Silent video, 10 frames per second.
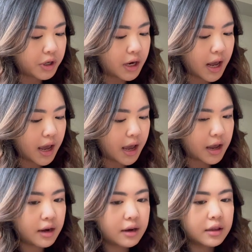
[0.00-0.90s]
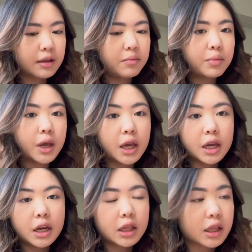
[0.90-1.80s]
today, nothing
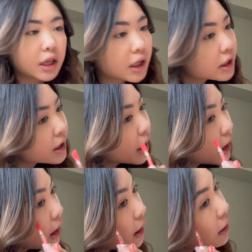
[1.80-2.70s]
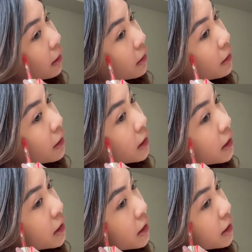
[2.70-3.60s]
big, nothing exciting,
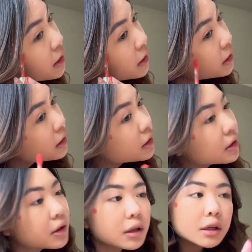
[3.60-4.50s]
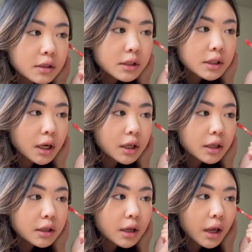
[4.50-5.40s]
just a little
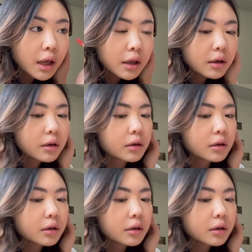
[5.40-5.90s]
study day.